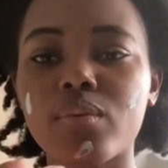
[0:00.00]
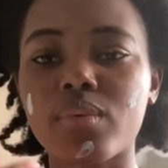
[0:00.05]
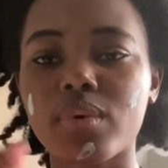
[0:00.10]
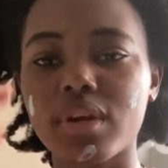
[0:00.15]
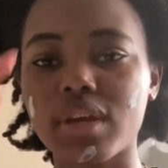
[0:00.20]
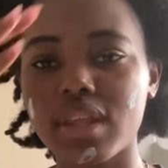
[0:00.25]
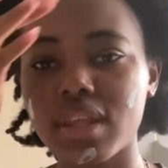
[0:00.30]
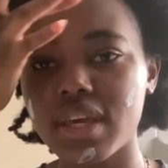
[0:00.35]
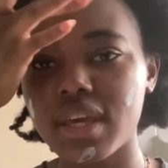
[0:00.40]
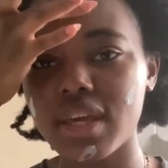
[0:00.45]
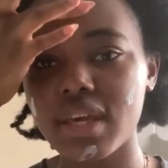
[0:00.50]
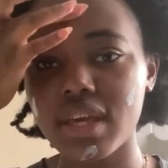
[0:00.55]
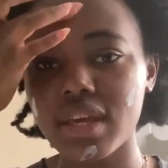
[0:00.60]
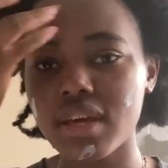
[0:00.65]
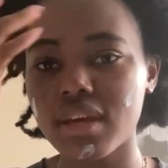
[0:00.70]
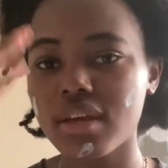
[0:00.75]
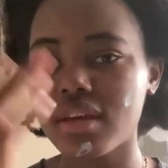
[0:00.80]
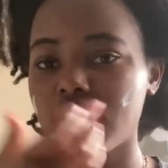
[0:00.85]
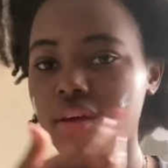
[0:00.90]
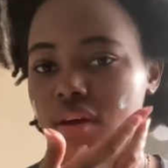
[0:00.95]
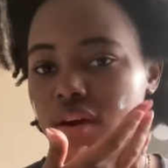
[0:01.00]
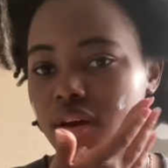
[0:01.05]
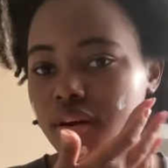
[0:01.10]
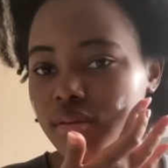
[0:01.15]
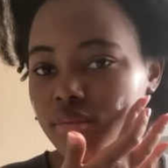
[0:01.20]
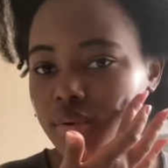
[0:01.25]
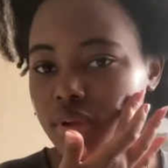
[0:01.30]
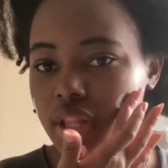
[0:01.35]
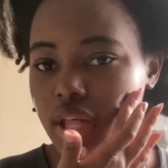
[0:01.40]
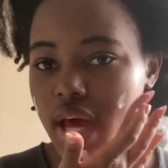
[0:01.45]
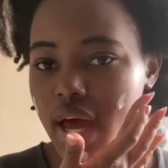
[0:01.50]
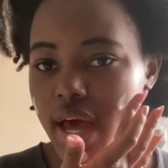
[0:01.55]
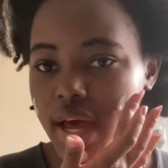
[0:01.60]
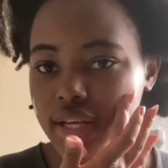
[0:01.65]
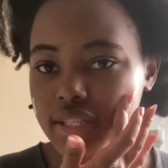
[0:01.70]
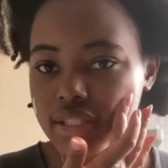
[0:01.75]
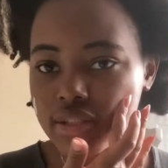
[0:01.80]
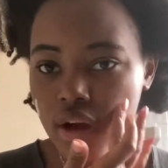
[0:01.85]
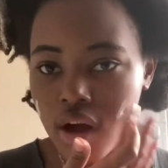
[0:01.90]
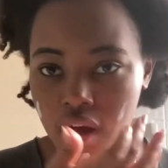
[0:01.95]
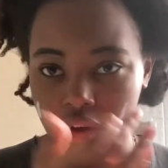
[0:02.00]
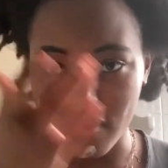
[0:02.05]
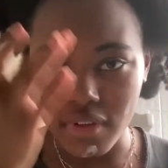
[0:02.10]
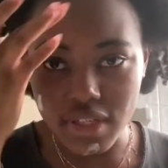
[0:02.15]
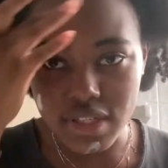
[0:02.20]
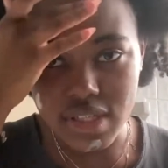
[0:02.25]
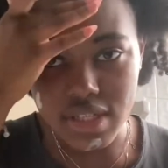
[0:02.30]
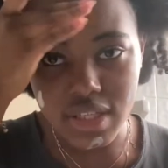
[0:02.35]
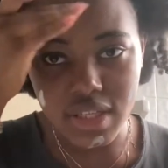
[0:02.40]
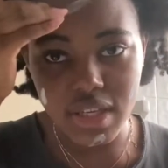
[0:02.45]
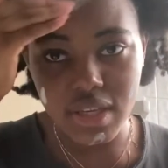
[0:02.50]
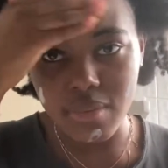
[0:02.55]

really relaxed, obviously,